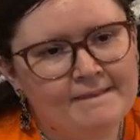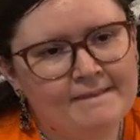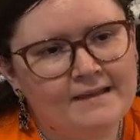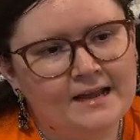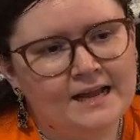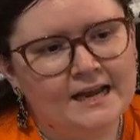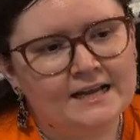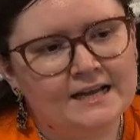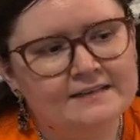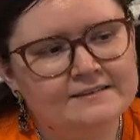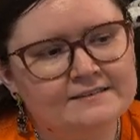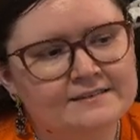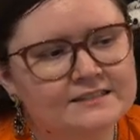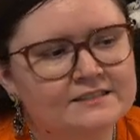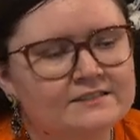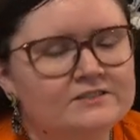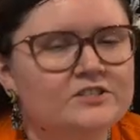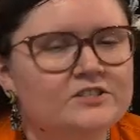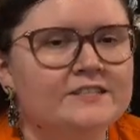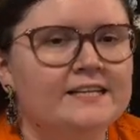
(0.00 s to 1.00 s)
And
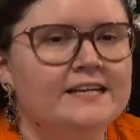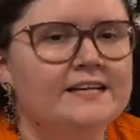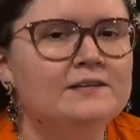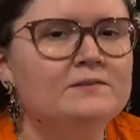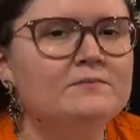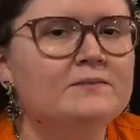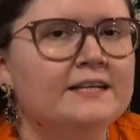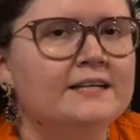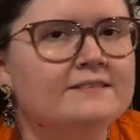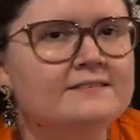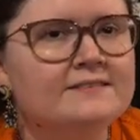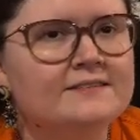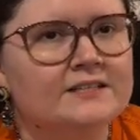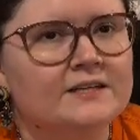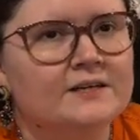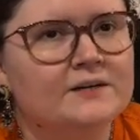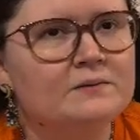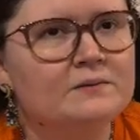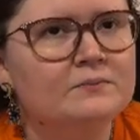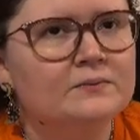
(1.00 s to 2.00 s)
Sam ends up